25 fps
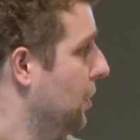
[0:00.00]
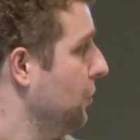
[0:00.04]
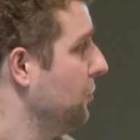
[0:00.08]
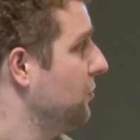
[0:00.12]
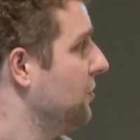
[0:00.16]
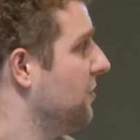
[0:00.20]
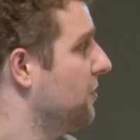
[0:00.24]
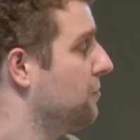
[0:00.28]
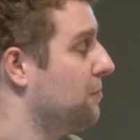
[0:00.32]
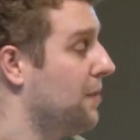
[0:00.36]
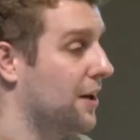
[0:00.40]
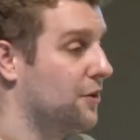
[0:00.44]

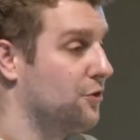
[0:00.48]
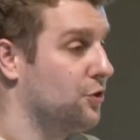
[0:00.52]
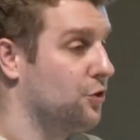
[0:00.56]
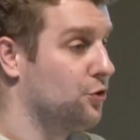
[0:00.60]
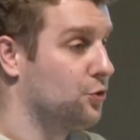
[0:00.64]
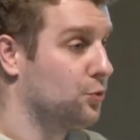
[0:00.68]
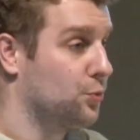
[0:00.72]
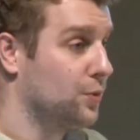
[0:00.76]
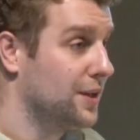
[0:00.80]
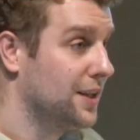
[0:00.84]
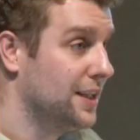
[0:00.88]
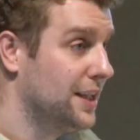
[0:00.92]
Ghost Inspector
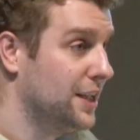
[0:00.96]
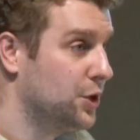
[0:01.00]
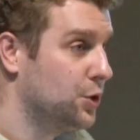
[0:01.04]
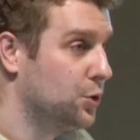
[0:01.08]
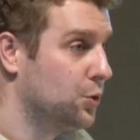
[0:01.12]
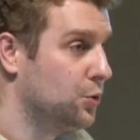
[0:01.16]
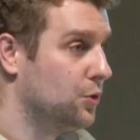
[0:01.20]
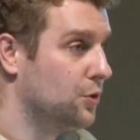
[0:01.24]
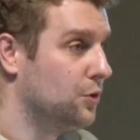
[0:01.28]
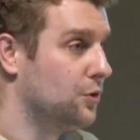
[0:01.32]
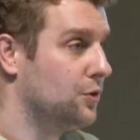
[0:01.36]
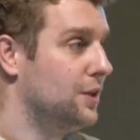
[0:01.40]
is really
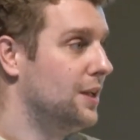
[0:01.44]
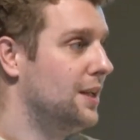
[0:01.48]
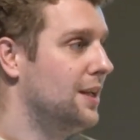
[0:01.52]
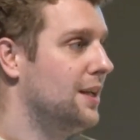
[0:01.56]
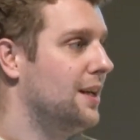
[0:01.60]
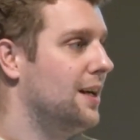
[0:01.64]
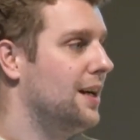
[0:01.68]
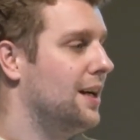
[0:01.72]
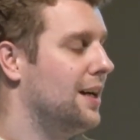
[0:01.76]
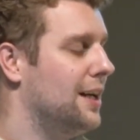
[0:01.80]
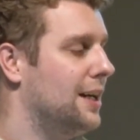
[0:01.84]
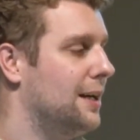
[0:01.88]
cool,
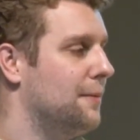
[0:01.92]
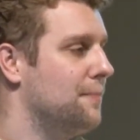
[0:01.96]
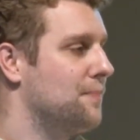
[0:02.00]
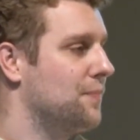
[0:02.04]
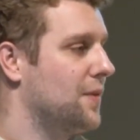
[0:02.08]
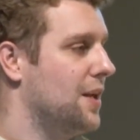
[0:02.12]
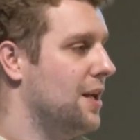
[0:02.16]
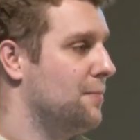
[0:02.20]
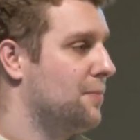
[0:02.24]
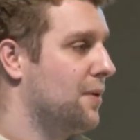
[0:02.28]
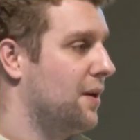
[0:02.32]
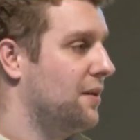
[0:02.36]

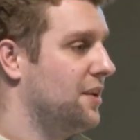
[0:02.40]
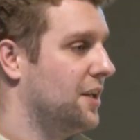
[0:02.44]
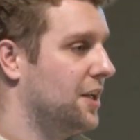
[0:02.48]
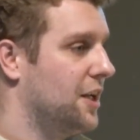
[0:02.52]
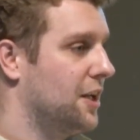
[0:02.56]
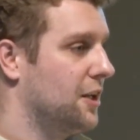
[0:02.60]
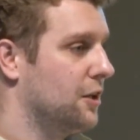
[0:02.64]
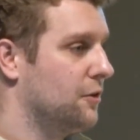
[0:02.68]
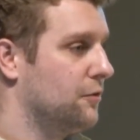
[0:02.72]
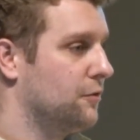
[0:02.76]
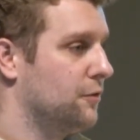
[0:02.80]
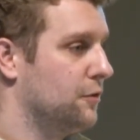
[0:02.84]
in
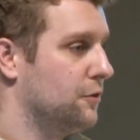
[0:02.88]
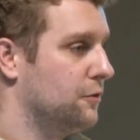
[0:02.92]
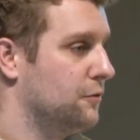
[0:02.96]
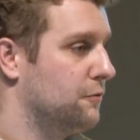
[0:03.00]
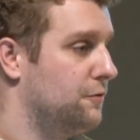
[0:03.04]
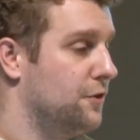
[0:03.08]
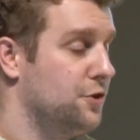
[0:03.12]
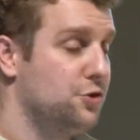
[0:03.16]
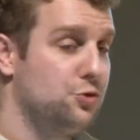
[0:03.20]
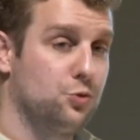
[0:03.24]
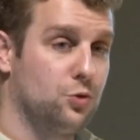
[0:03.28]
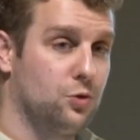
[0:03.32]
particular
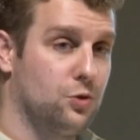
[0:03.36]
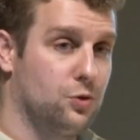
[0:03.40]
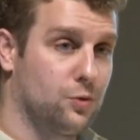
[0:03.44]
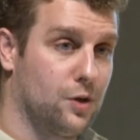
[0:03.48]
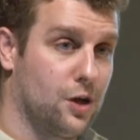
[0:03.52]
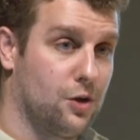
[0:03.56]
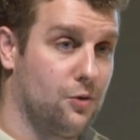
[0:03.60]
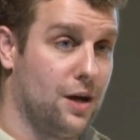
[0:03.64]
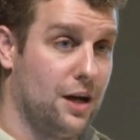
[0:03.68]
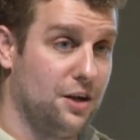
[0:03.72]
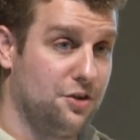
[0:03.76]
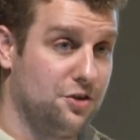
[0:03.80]
for visual
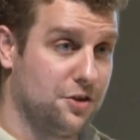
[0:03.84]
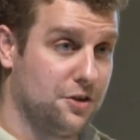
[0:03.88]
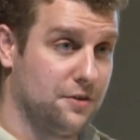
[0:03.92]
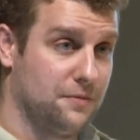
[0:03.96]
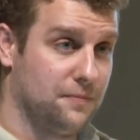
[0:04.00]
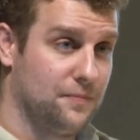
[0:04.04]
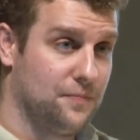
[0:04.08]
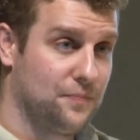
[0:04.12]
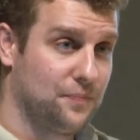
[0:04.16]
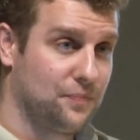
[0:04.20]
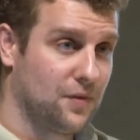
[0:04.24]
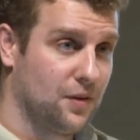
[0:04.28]
regression.